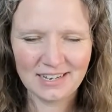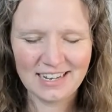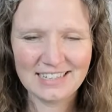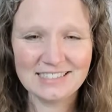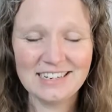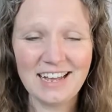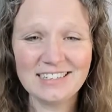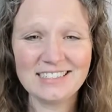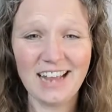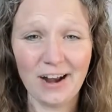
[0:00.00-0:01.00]
It's
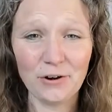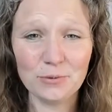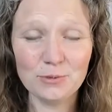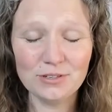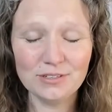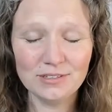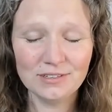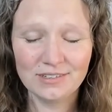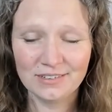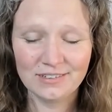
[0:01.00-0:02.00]
not terrible.
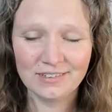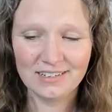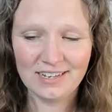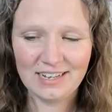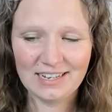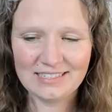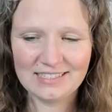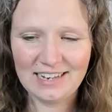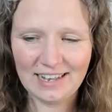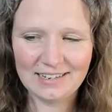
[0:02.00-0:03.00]
It's
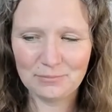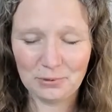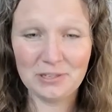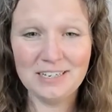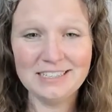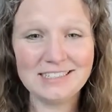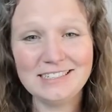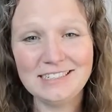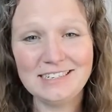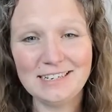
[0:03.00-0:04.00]
not
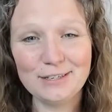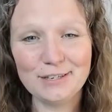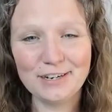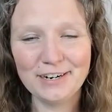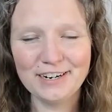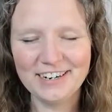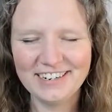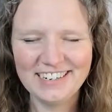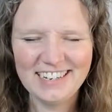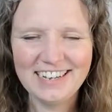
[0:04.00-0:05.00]
pleasant either.
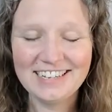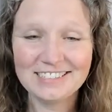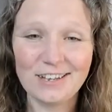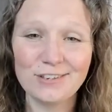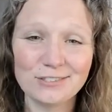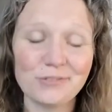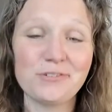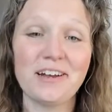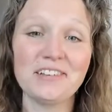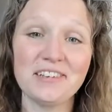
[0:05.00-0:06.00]
It's also
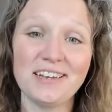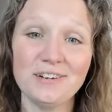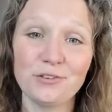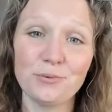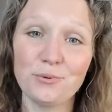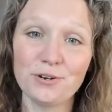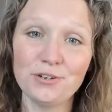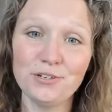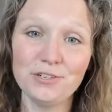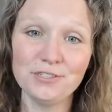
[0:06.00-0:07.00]
not the end of the
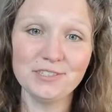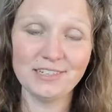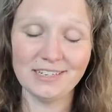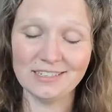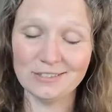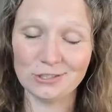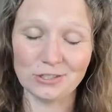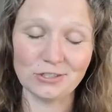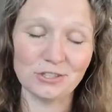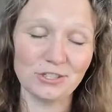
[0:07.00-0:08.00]
world. It's
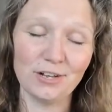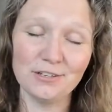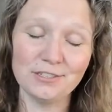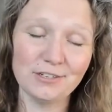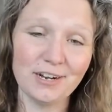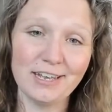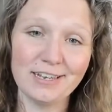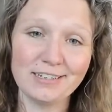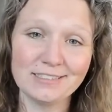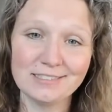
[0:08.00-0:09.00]
just shell in your
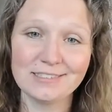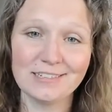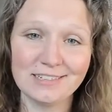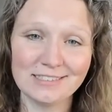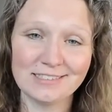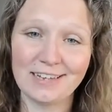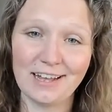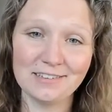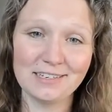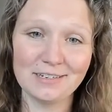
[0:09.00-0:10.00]
eggs. It's
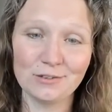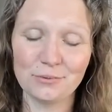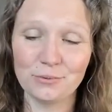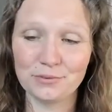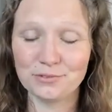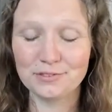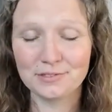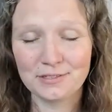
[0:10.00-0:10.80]
not the end of the world.